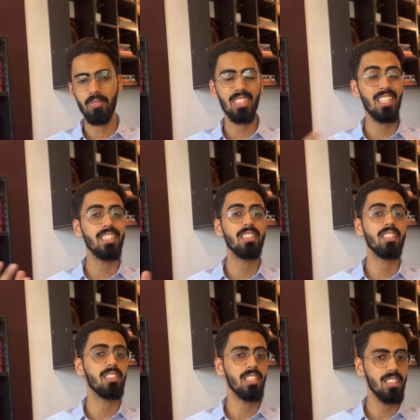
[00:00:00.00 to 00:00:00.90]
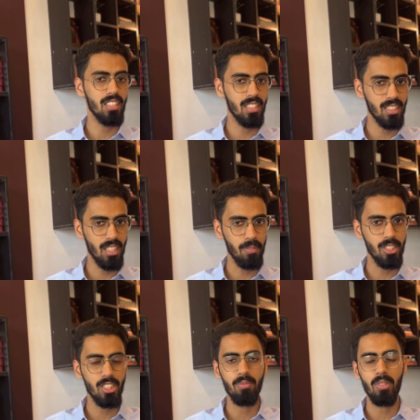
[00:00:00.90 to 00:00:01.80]
Basically it's a three set
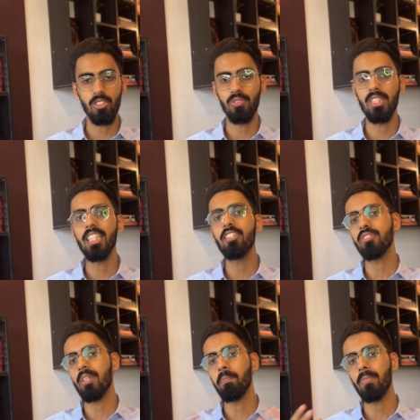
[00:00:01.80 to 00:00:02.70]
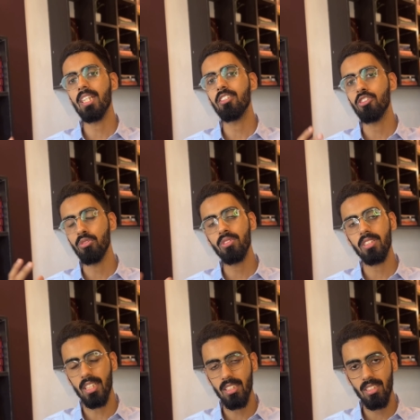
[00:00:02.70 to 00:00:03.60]
examination, but you need to complete two
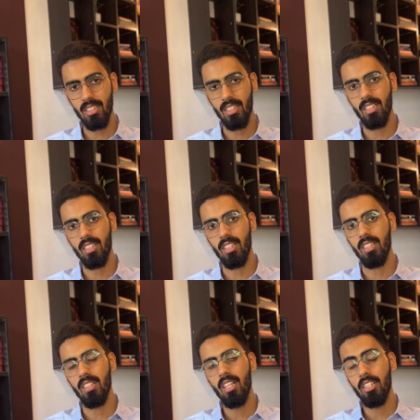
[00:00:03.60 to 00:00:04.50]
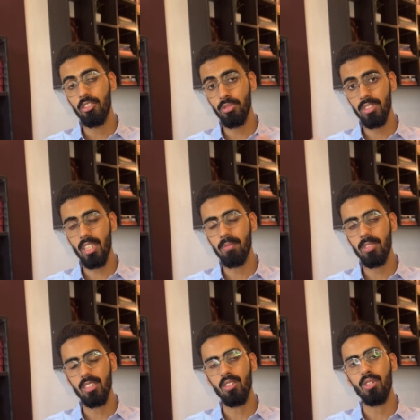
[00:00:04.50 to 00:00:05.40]
sets in uh, two
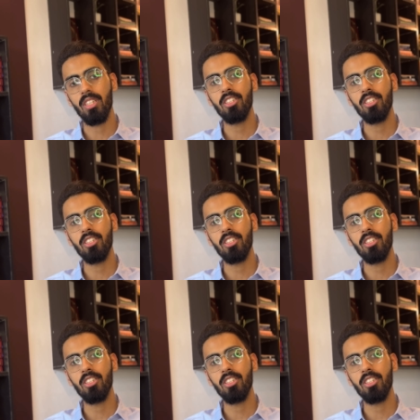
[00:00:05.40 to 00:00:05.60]
steps in order